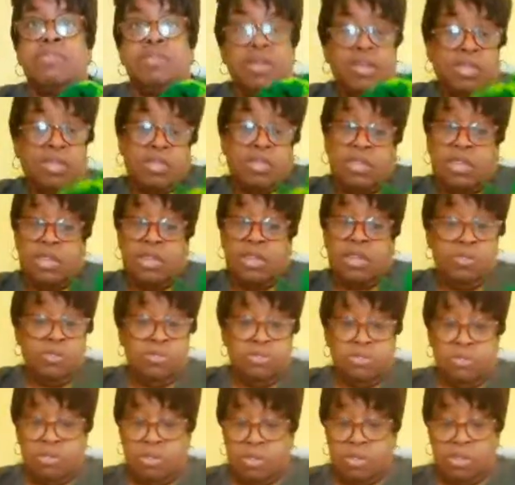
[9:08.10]
it's still
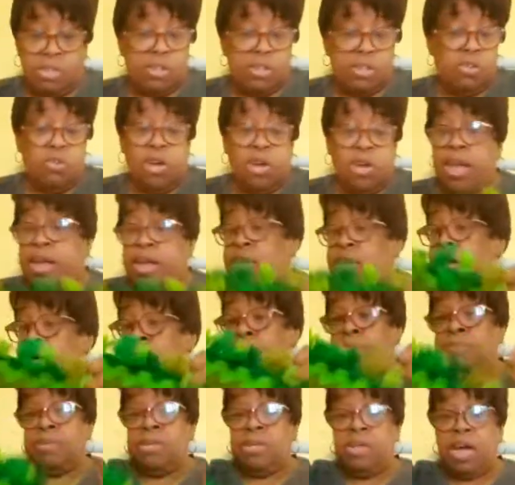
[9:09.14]
okay. I
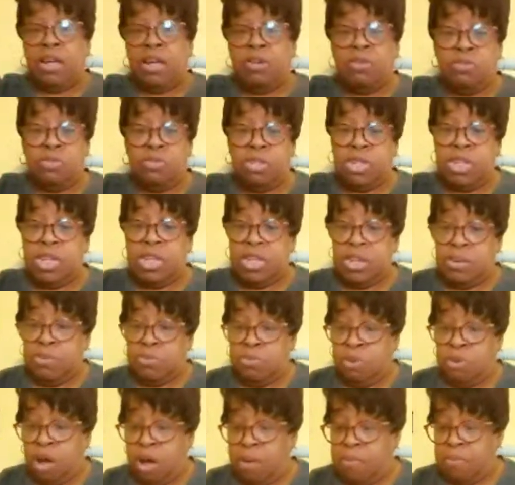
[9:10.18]
mean, I don't see any
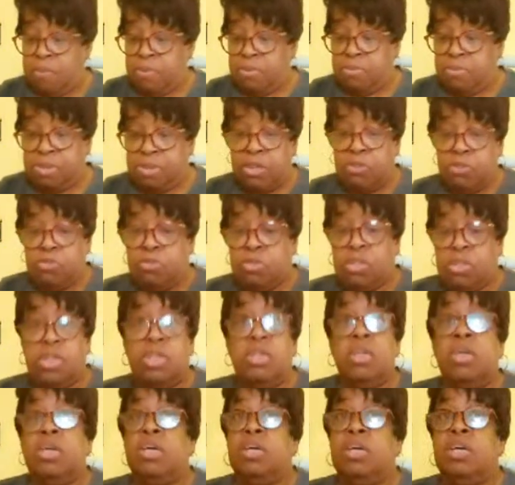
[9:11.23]
problems. I don't see
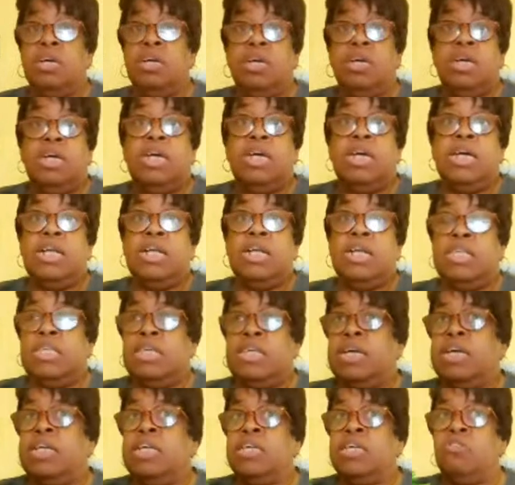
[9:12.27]

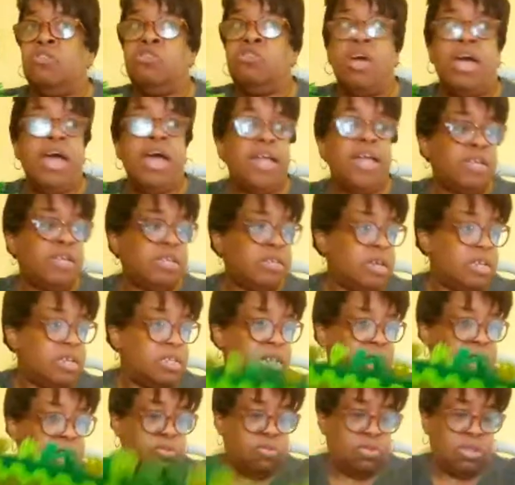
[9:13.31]
anything. And she had it. I
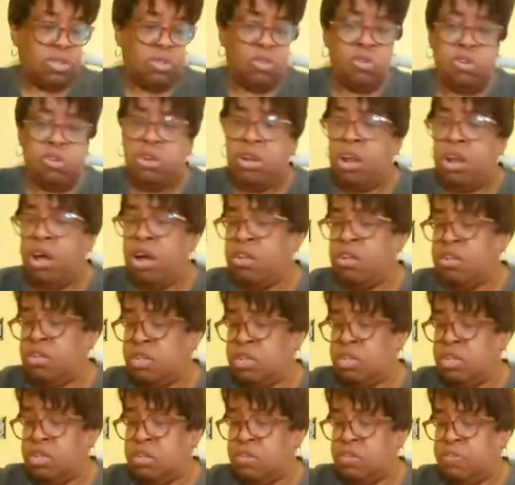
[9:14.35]
think it was in her
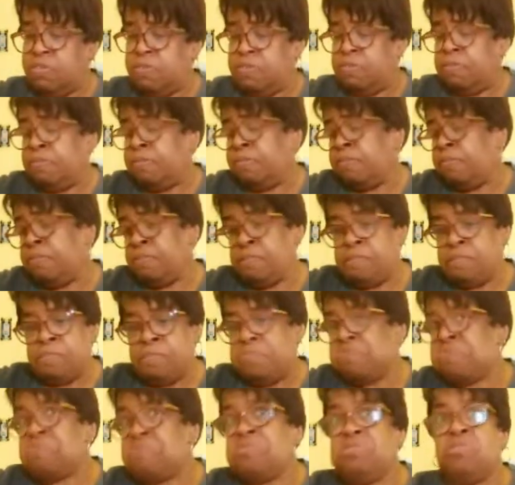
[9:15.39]
closet,
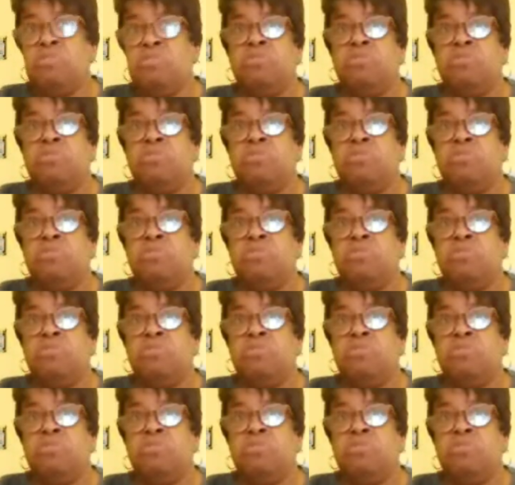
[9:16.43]
so